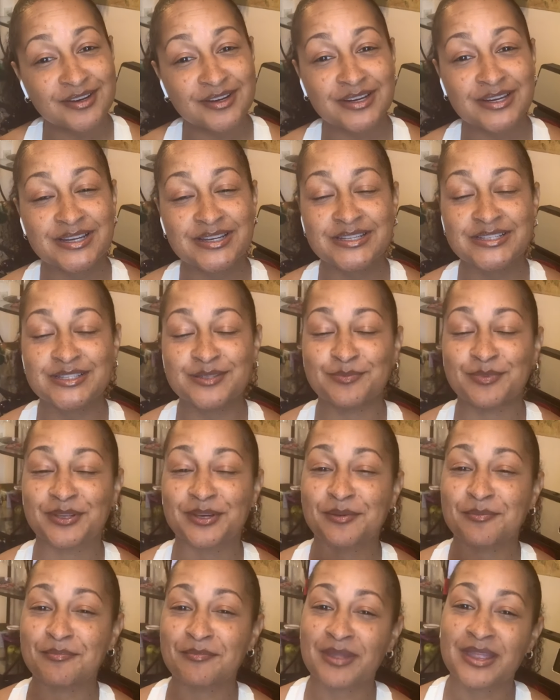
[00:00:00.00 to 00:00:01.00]
He has been
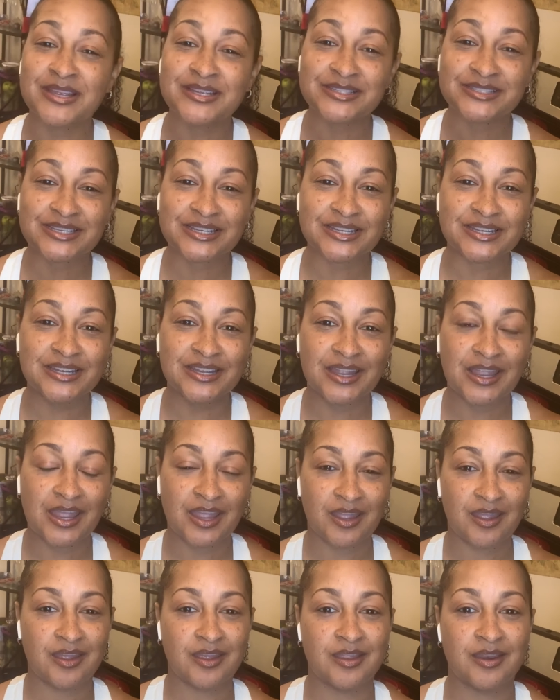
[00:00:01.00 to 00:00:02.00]
amazing,
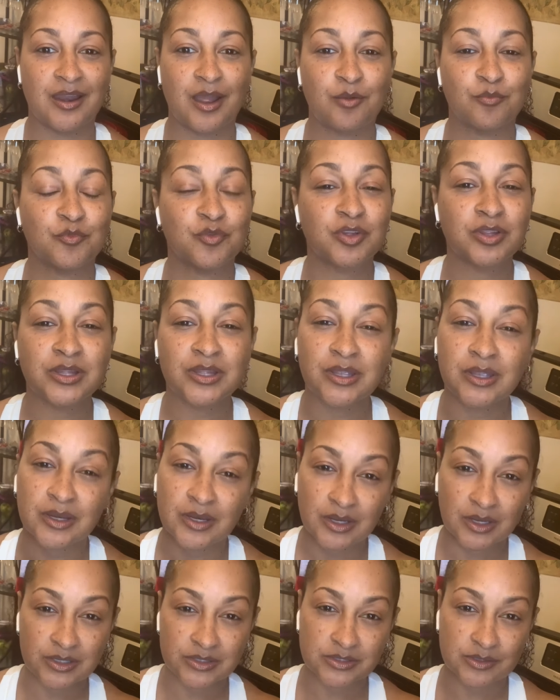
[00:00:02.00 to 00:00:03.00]
and I'm really getting
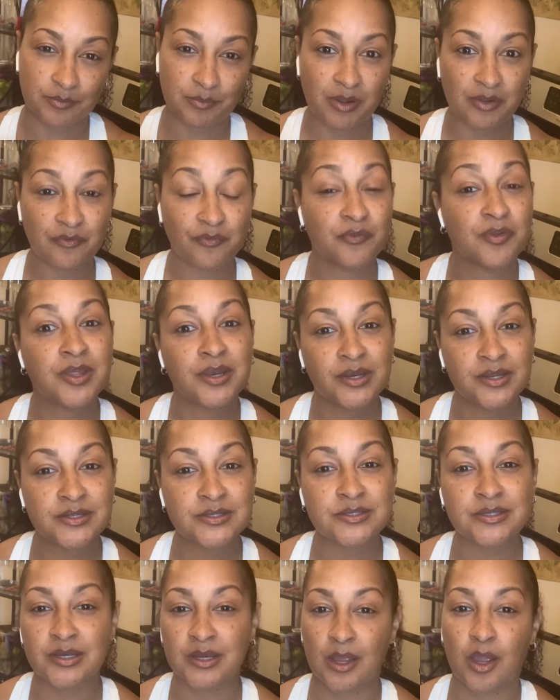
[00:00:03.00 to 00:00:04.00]
into my fitness
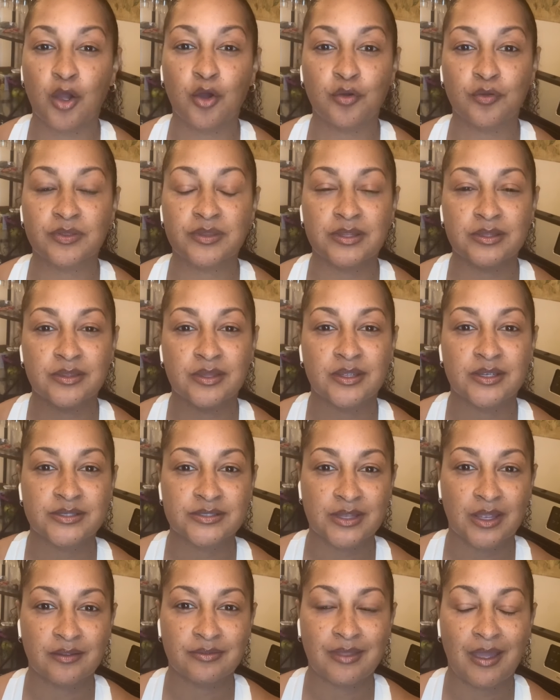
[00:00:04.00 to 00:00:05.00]
and health and things
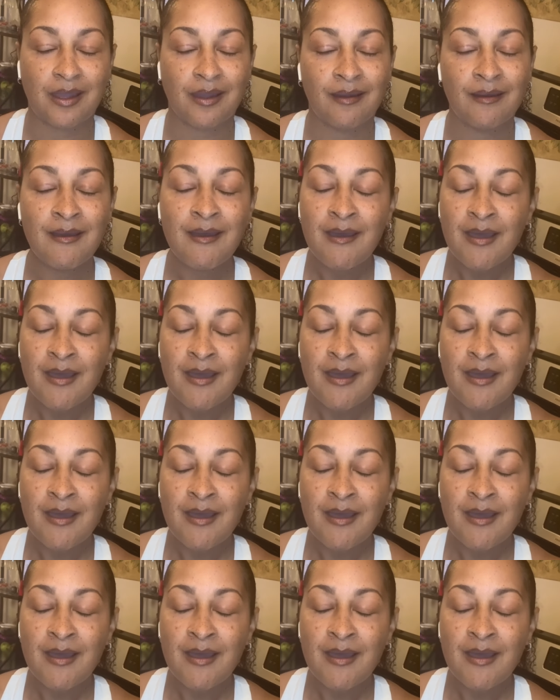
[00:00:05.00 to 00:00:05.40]
like that.